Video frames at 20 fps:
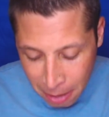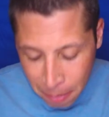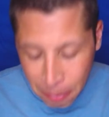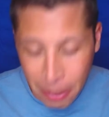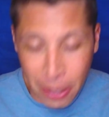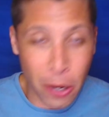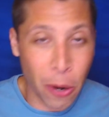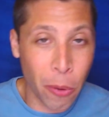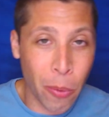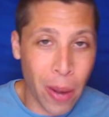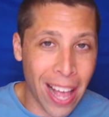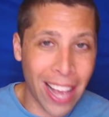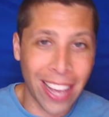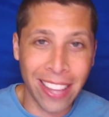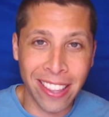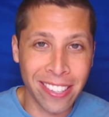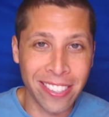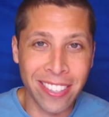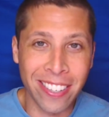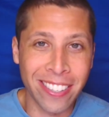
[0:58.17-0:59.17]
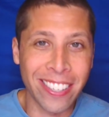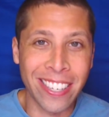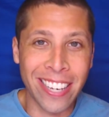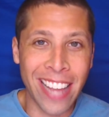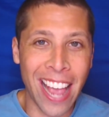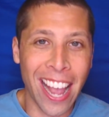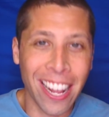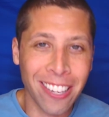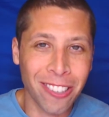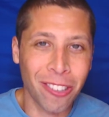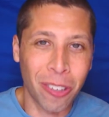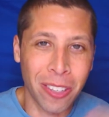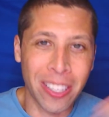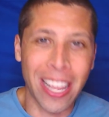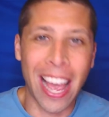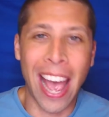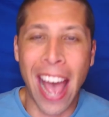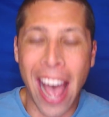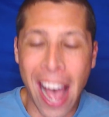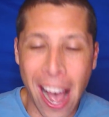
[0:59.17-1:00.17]
But no way, this isn't answering the
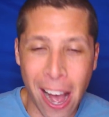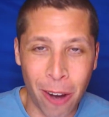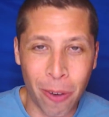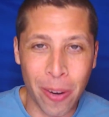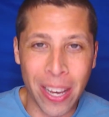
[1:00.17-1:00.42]
how.